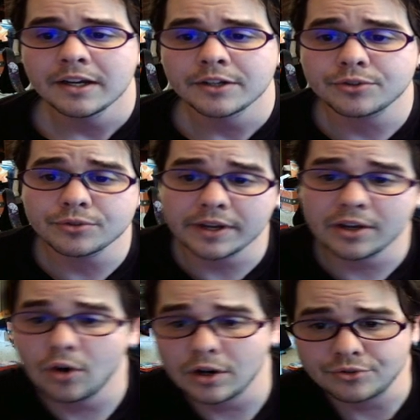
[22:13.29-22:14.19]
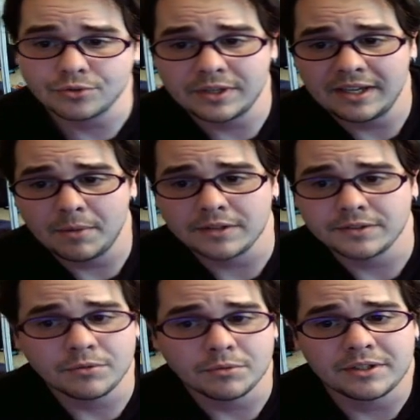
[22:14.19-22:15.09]
true Draco or true King
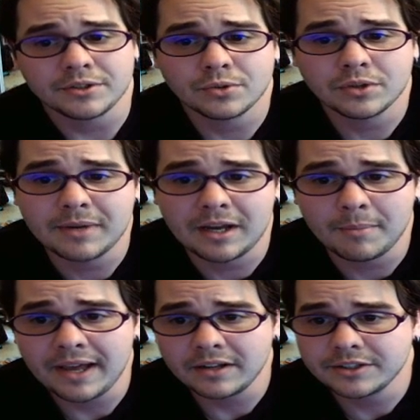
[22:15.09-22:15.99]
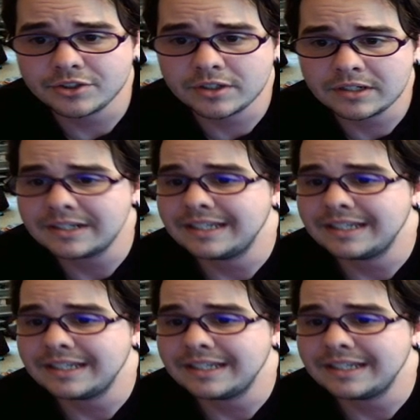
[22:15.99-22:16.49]
monster would be destroyed by a battle each turn,